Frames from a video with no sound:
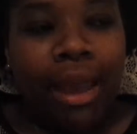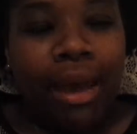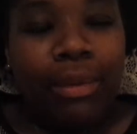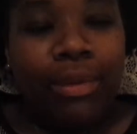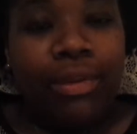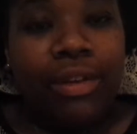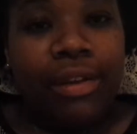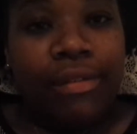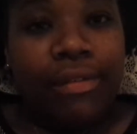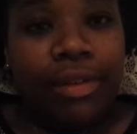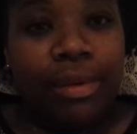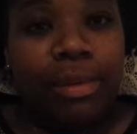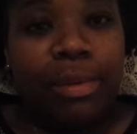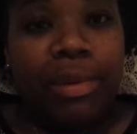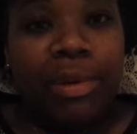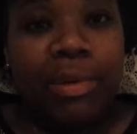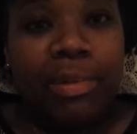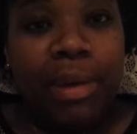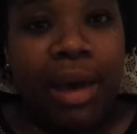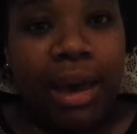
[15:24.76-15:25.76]
I will
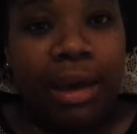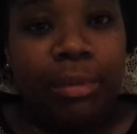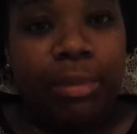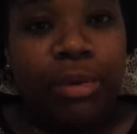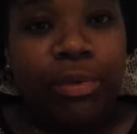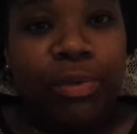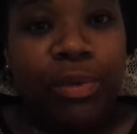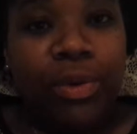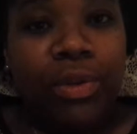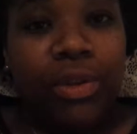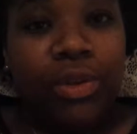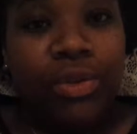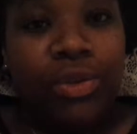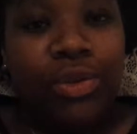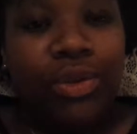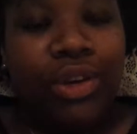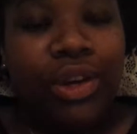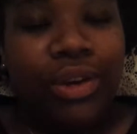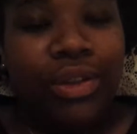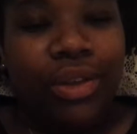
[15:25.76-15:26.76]
definitely be back before the
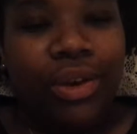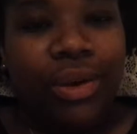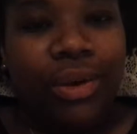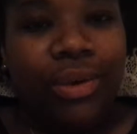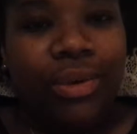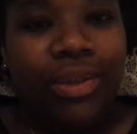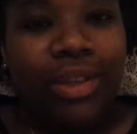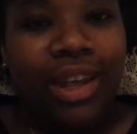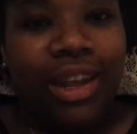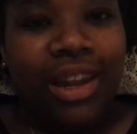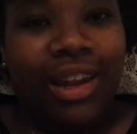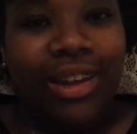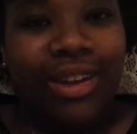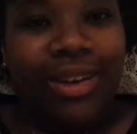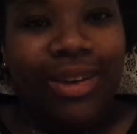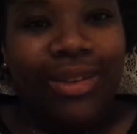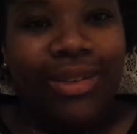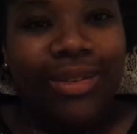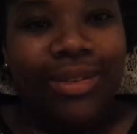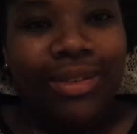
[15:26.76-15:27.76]
new year, though, that I
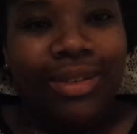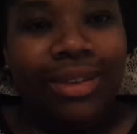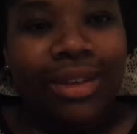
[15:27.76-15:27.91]
know.